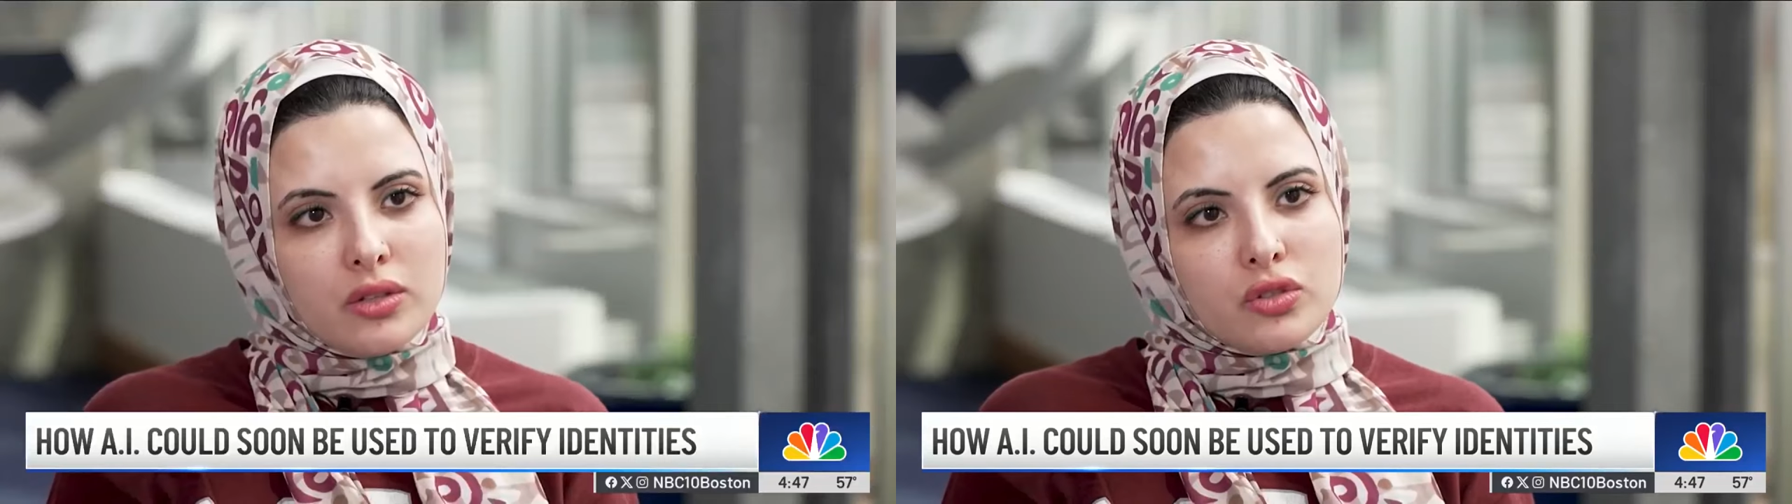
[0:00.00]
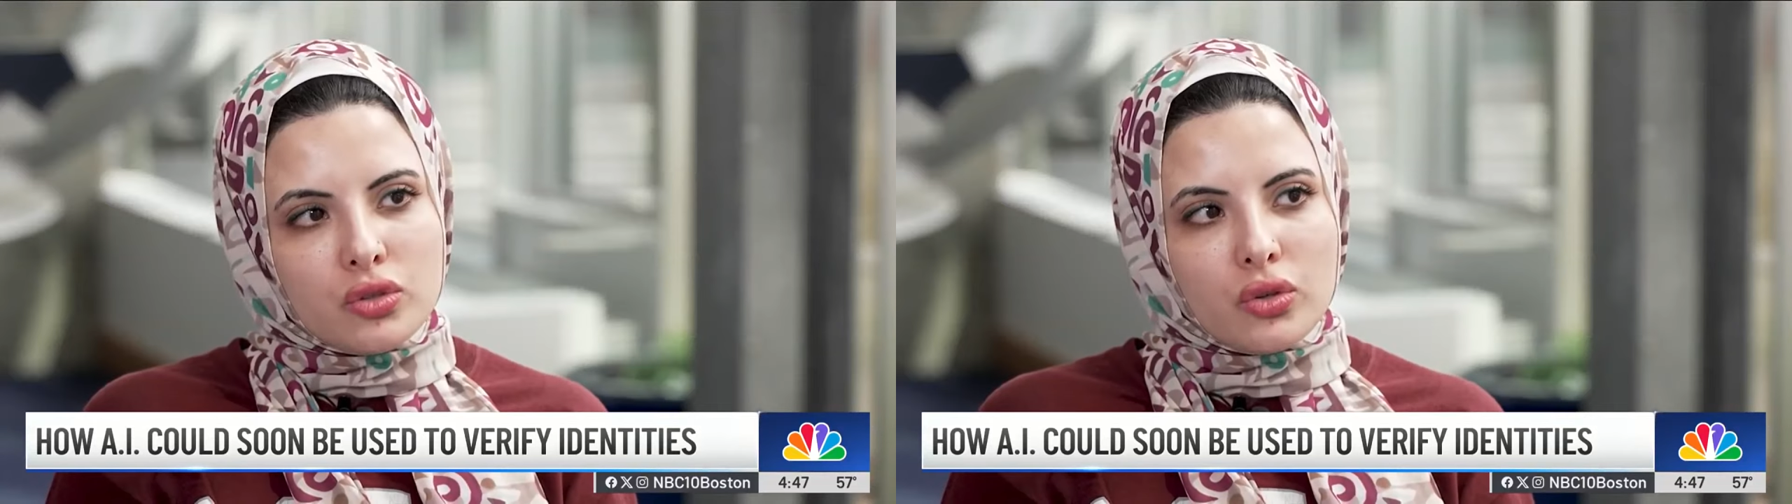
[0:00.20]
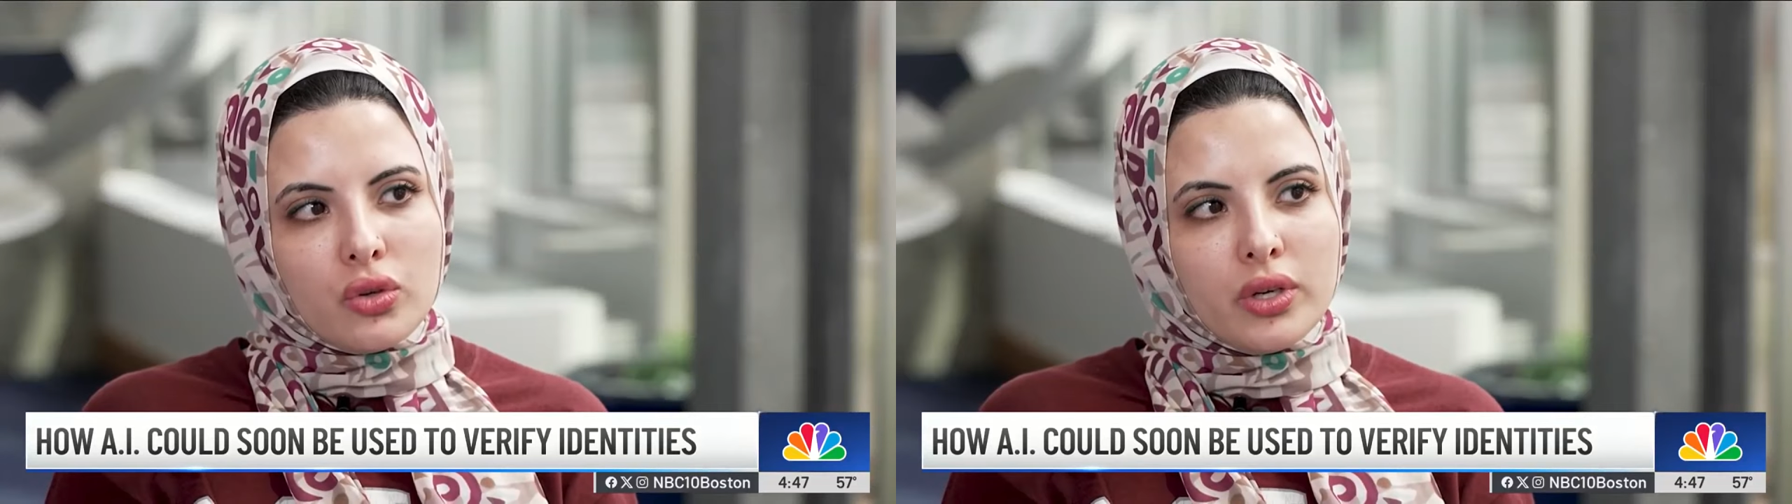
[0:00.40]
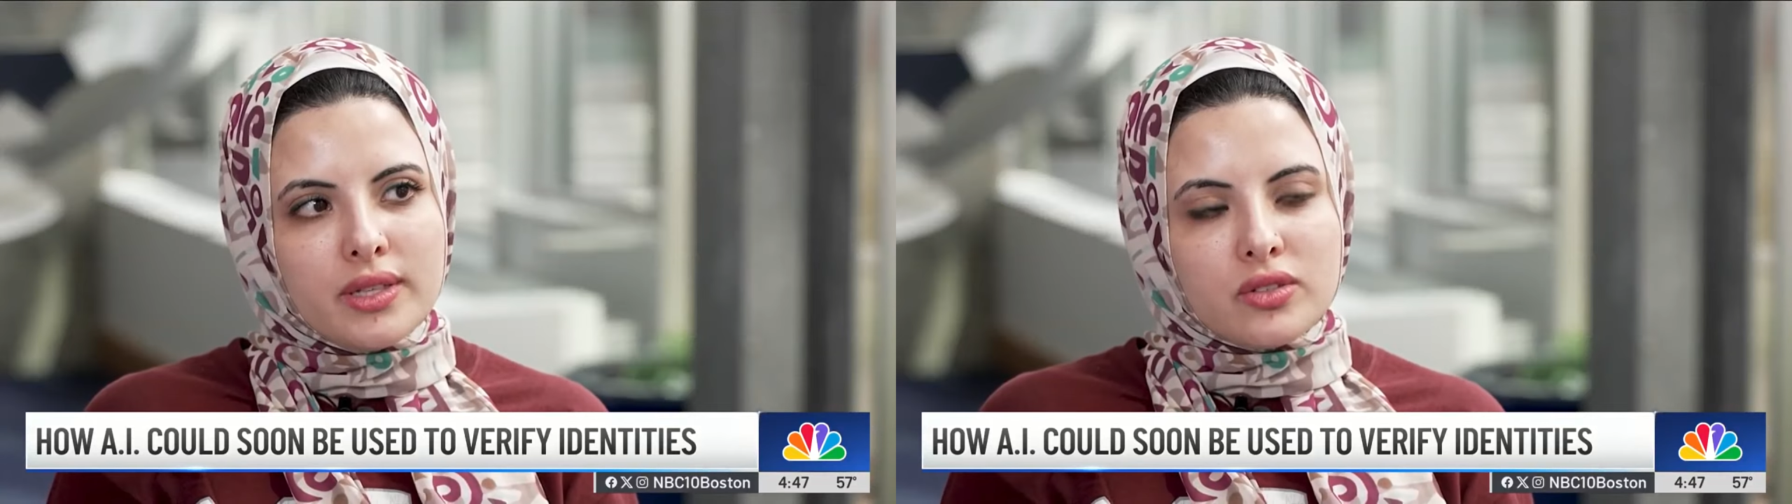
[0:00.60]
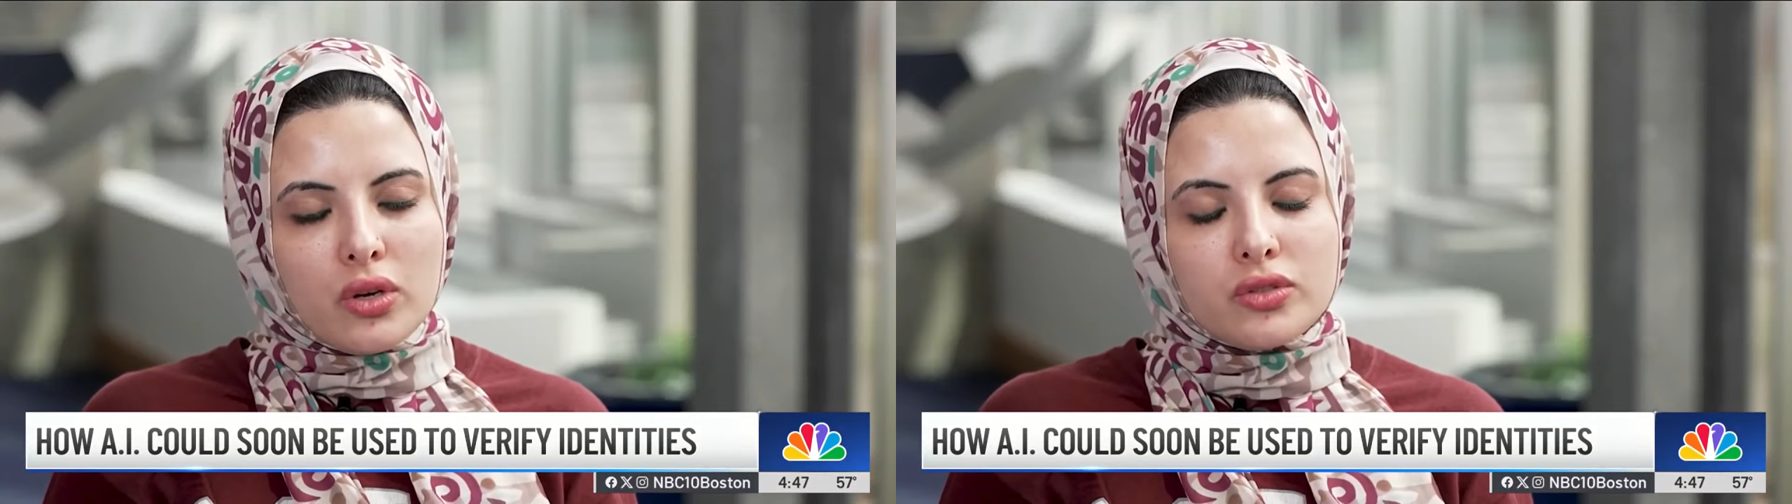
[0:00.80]
So
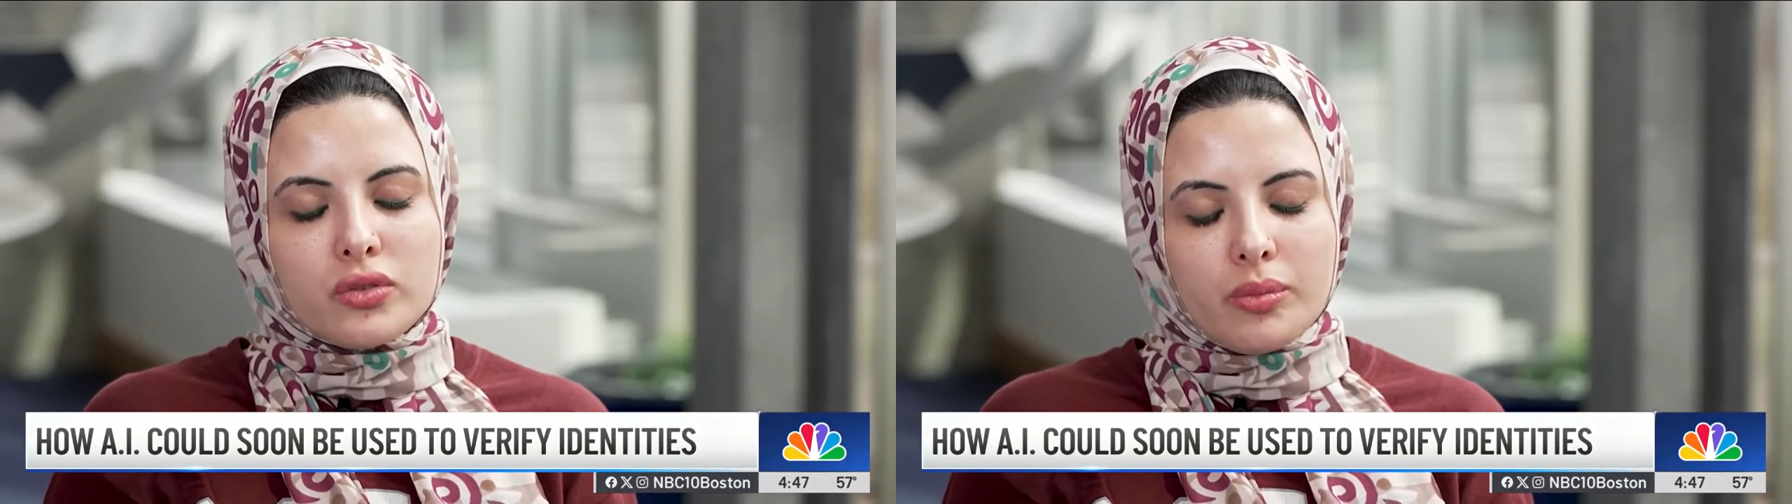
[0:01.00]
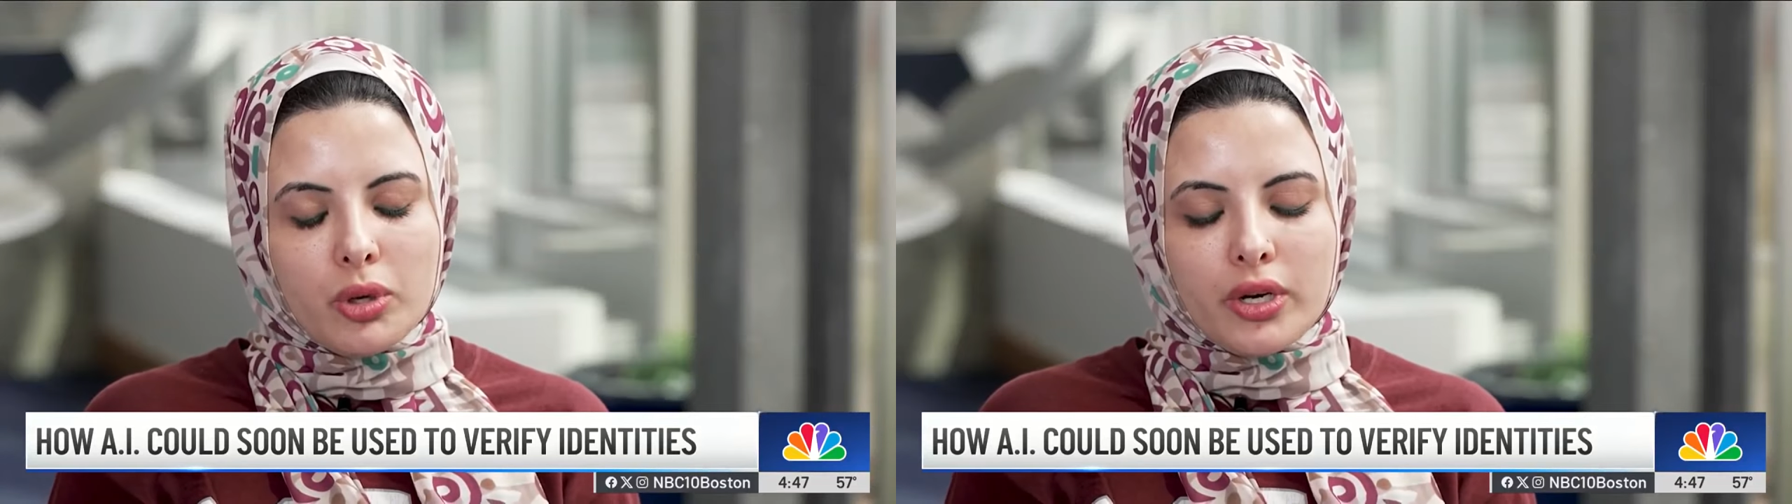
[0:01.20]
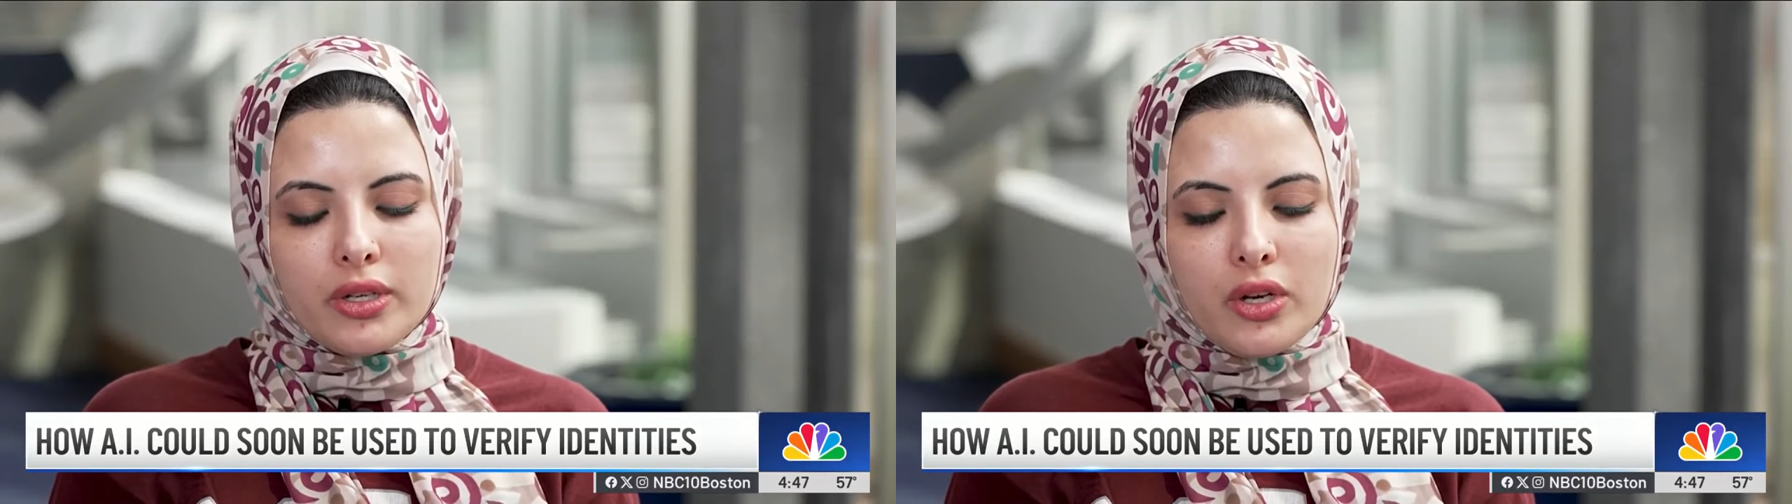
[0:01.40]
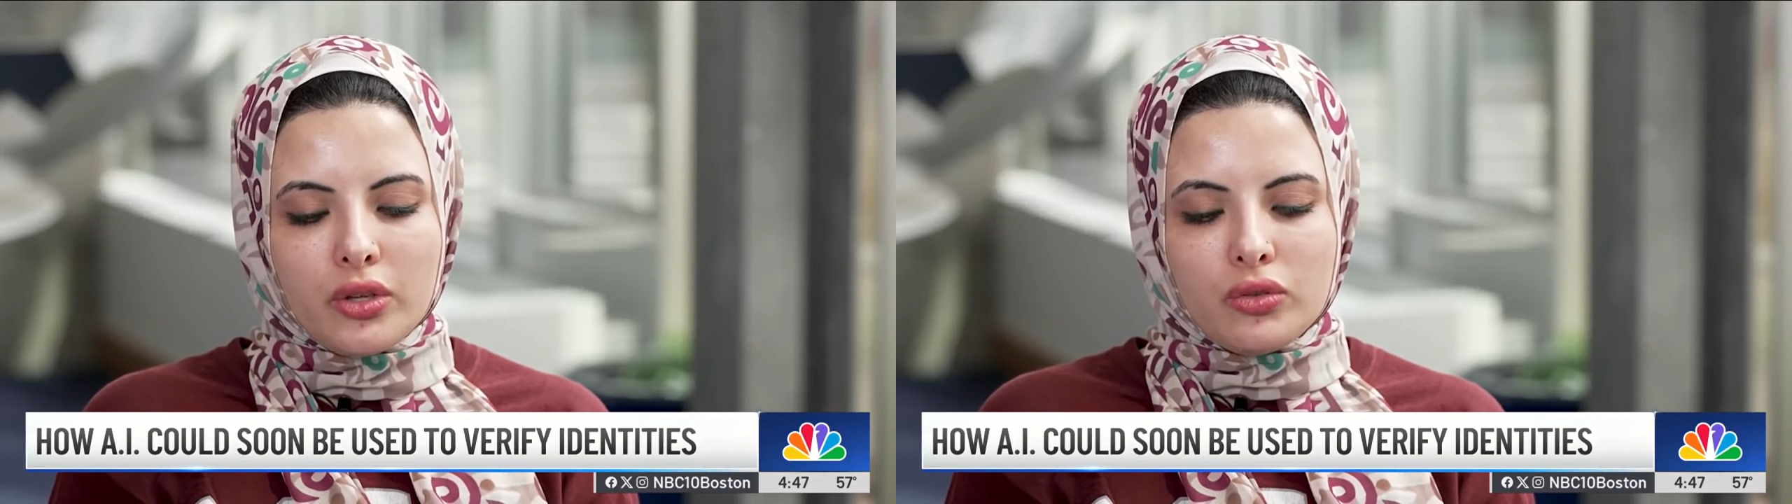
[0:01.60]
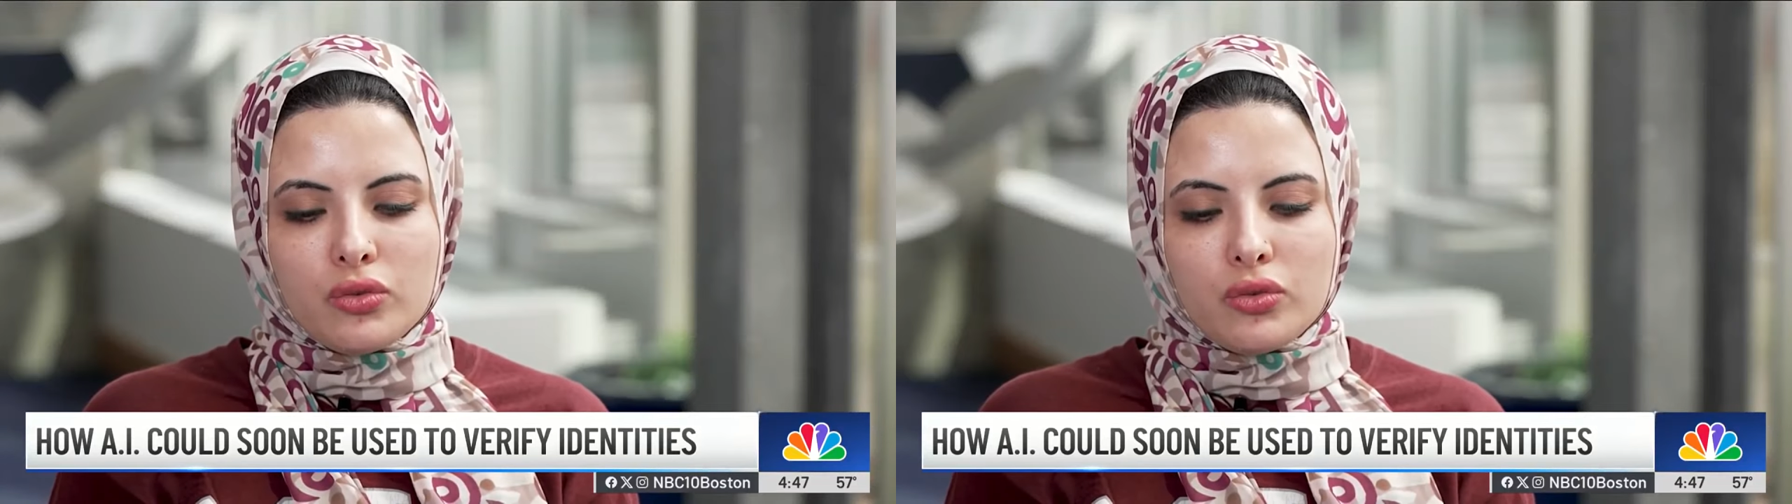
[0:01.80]
it's also important not